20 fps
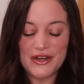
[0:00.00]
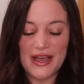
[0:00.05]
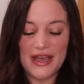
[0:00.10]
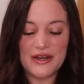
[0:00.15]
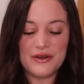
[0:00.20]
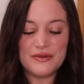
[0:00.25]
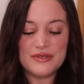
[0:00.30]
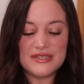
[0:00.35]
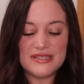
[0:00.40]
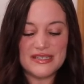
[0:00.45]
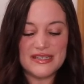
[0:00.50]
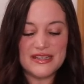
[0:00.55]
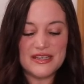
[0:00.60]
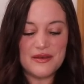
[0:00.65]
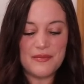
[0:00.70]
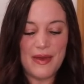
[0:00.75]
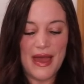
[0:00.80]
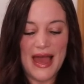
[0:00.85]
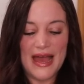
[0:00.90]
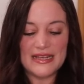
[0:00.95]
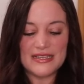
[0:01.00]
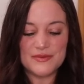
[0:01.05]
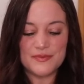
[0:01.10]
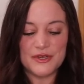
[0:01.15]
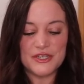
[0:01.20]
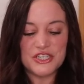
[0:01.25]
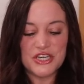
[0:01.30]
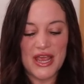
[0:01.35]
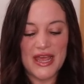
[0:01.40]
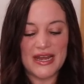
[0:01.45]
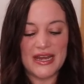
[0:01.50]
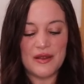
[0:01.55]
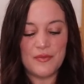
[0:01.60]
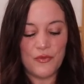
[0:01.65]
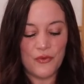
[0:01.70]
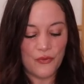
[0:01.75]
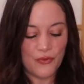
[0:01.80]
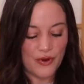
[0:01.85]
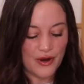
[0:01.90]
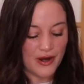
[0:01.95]
I don't see them as much
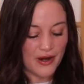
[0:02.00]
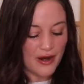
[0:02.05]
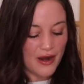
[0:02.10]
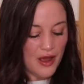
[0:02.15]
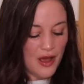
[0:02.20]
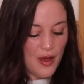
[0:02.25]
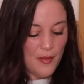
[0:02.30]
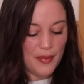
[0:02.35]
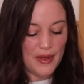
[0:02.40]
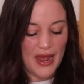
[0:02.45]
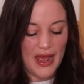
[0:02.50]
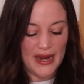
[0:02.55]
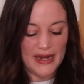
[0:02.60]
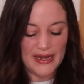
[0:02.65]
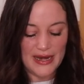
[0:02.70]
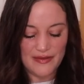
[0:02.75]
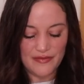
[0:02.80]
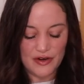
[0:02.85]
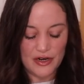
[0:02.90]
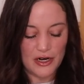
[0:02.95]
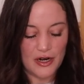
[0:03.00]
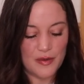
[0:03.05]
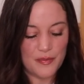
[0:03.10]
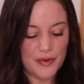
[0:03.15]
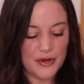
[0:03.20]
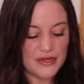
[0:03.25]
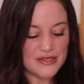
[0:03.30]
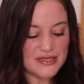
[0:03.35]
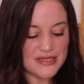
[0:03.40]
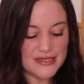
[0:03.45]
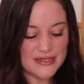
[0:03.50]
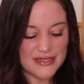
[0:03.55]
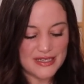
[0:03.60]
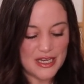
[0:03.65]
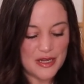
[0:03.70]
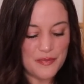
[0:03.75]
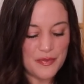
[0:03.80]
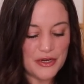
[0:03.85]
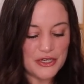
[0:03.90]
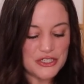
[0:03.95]
anymore, but I never
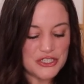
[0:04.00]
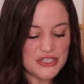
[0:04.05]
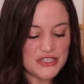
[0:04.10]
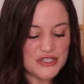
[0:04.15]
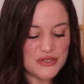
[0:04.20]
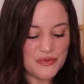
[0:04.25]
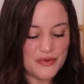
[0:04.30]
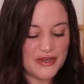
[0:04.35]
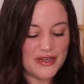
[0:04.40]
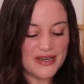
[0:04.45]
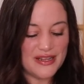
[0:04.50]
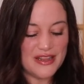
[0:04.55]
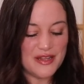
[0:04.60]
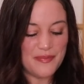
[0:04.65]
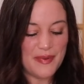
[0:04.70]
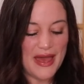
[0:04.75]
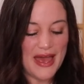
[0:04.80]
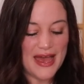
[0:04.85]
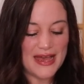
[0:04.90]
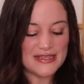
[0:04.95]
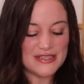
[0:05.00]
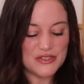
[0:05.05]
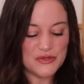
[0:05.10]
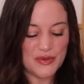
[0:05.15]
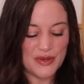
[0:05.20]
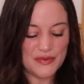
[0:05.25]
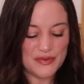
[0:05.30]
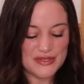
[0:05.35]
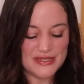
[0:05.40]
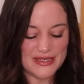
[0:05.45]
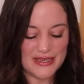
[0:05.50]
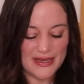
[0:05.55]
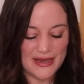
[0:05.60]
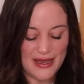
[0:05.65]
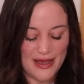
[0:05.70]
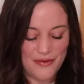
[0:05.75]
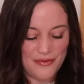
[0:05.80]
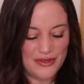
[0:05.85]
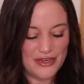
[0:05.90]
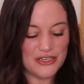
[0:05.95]
personally purchased one in the past, so I was like,
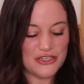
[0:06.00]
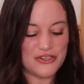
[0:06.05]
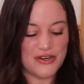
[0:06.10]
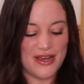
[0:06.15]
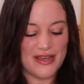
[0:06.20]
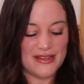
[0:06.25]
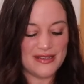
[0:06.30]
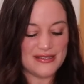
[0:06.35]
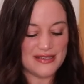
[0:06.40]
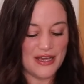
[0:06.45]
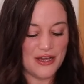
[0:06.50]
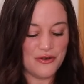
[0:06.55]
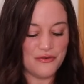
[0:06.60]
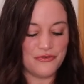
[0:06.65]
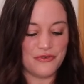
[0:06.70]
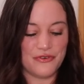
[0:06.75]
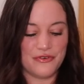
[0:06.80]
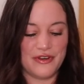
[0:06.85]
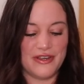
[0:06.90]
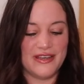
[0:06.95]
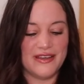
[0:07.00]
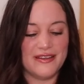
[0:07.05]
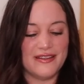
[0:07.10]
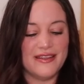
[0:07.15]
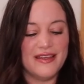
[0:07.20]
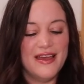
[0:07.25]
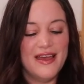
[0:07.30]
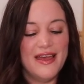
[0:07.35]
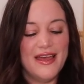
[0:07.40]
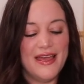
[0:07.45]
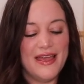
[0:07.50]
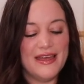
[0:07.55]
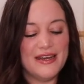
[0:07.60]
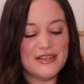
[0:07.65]
I want to try this out for real.